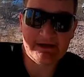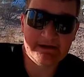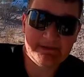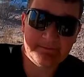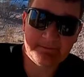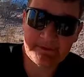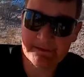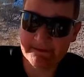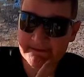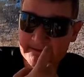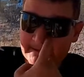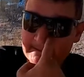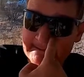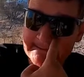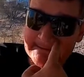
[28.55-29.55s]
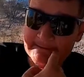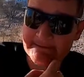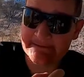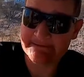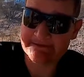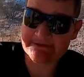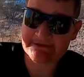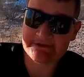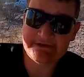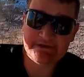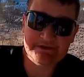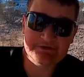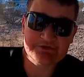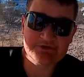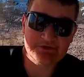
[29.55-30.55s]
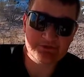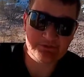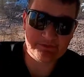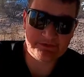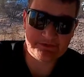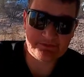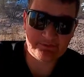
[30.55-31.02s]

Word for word: and apparently there is an issue with